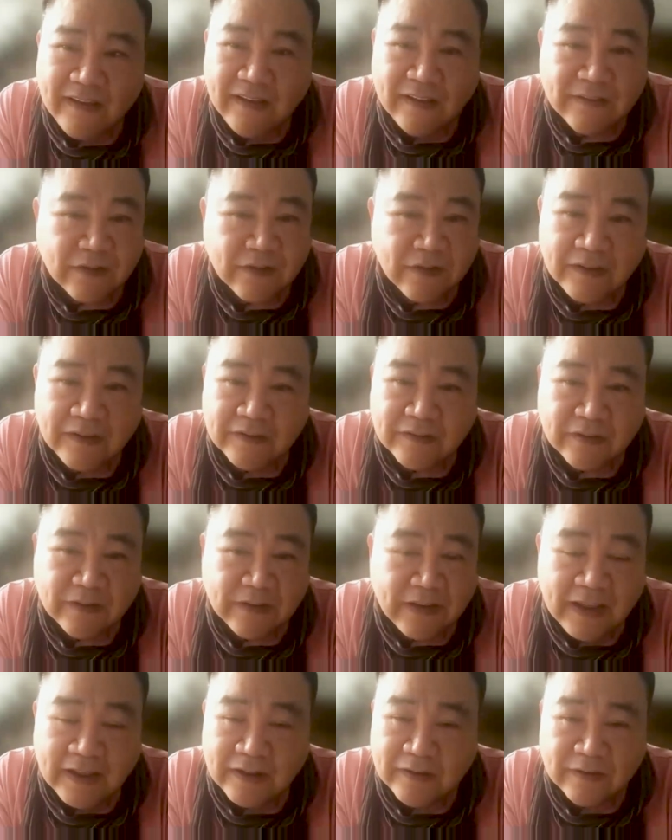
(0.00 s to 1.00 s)
It's
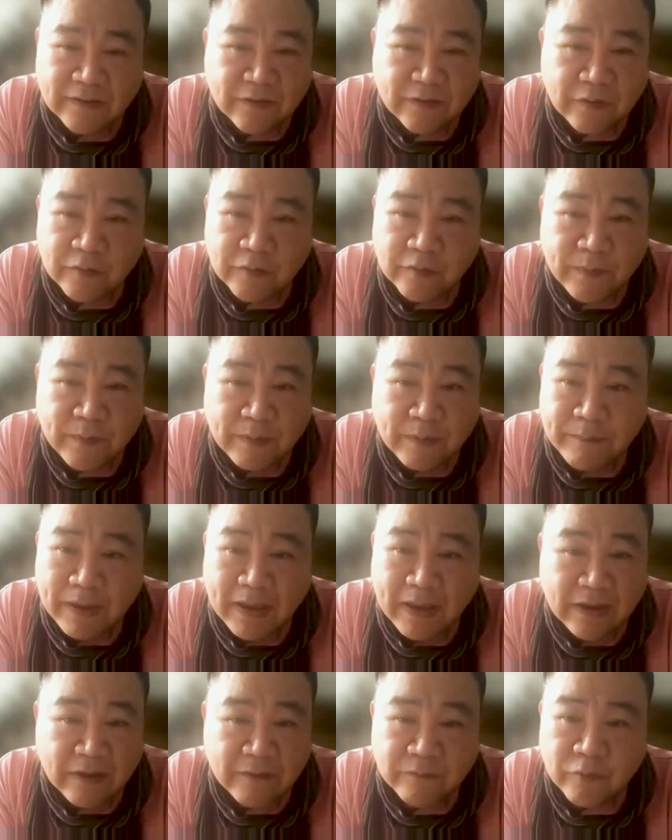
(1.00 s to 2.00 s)
again, it's about paying it